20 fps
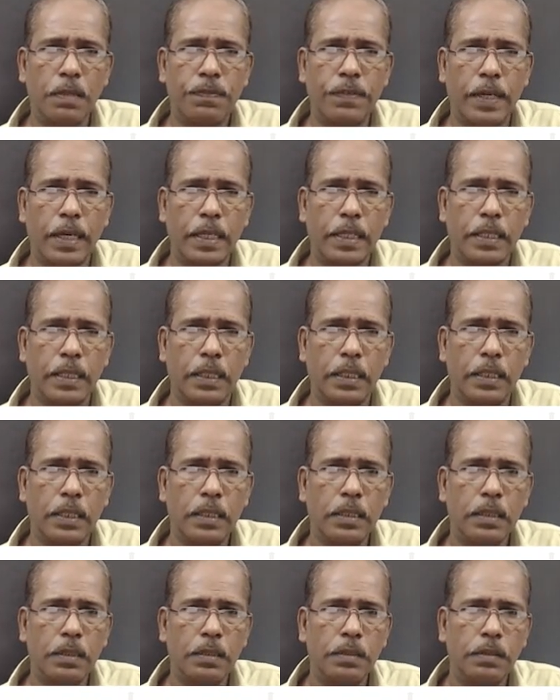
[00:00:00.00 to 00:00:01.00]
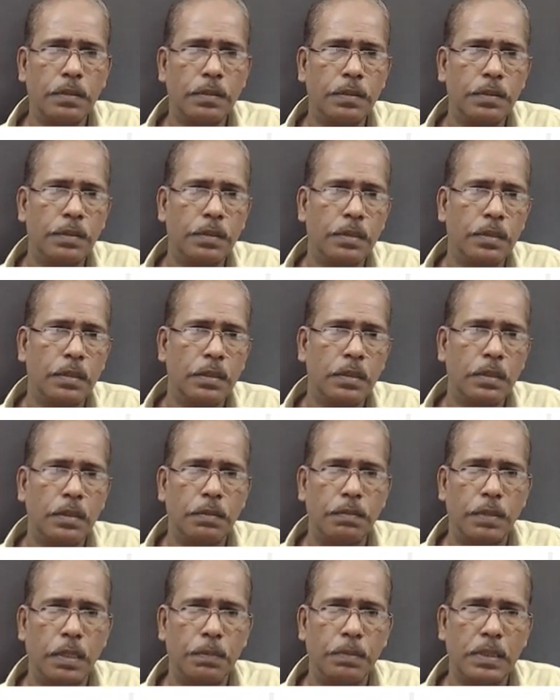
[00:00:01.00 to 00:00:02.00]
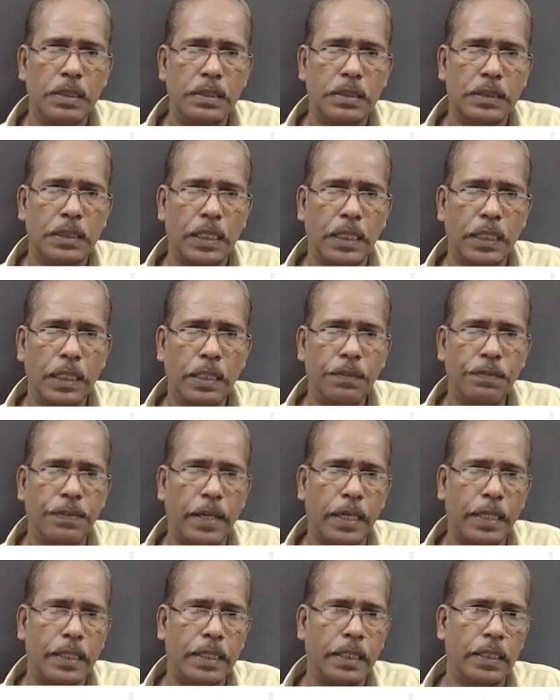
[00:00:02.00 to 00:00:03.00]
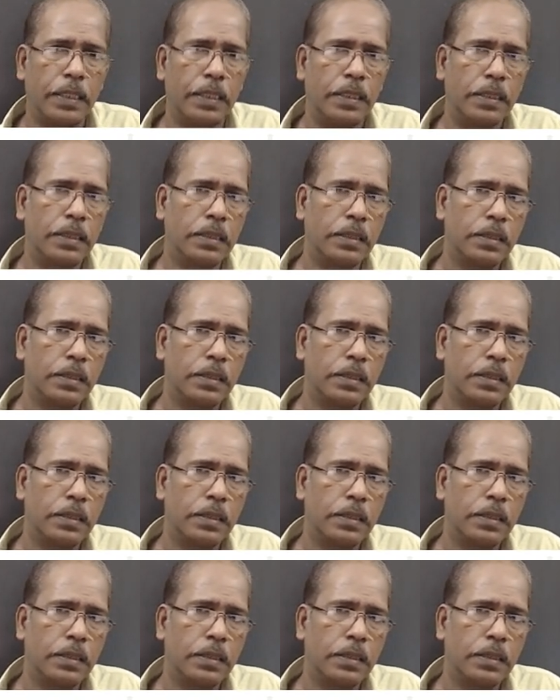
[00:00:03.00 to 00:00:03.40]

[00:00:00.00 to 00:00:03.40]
factor from the second factor,